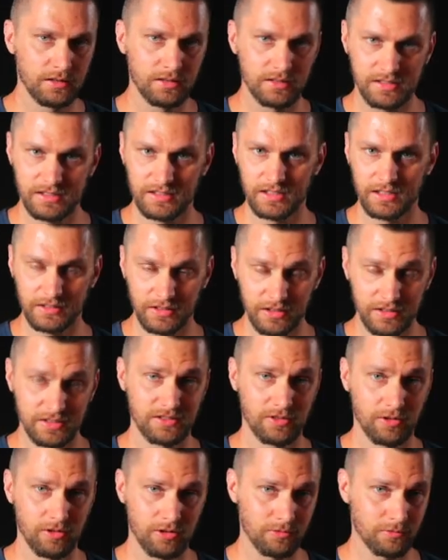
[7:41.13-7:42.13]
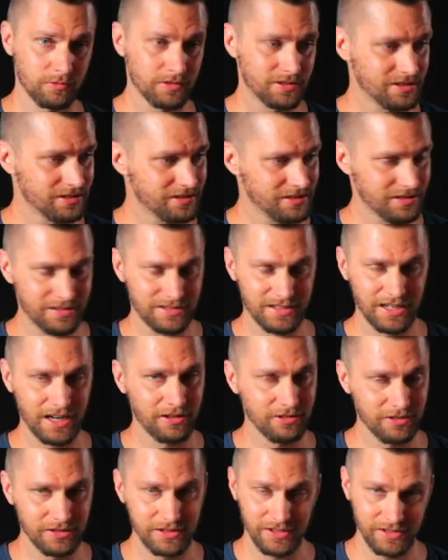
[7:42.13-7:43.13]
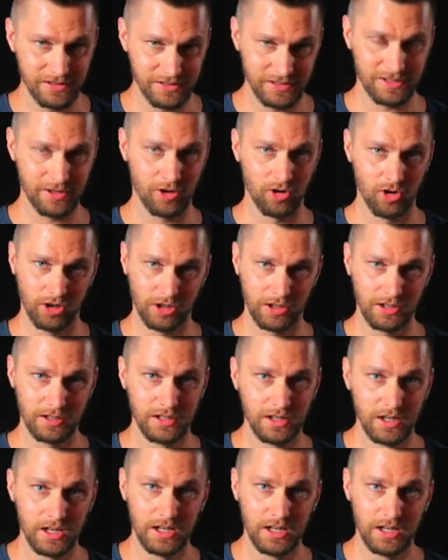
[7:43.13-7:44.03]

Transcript: sing this song, which is a challenging song